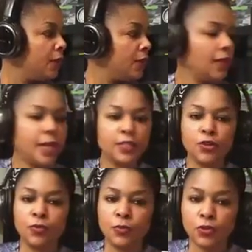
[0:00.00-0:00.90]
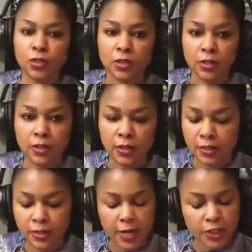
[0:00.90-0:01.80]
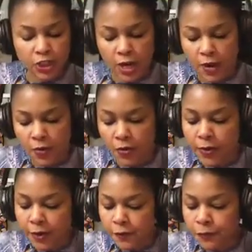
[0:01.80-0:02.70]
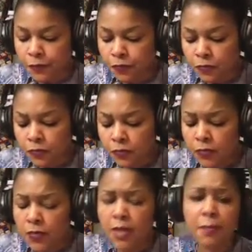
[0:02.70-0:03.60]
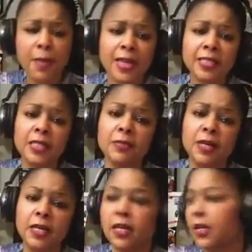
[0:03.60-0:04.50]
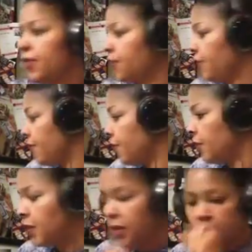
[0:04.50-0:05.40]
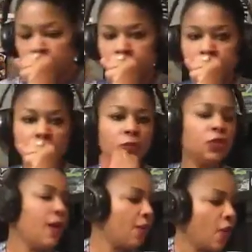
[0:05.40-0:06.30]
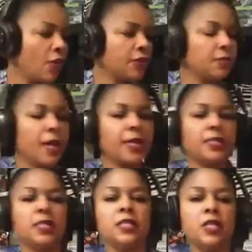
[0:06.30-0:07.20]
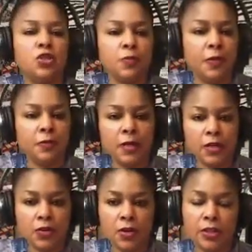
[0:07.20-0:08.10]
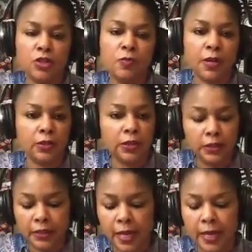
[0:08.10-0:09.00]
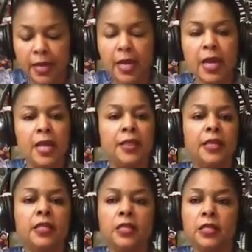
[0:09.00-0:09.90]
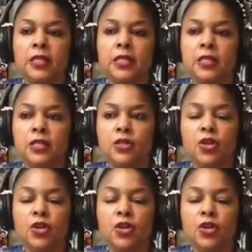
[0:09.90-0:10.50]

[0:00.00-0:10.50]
classical music on and take a shower or whatever. Magazine Monday, another favorite. You have all these magazines that you spend money on that you barely look at, and this is,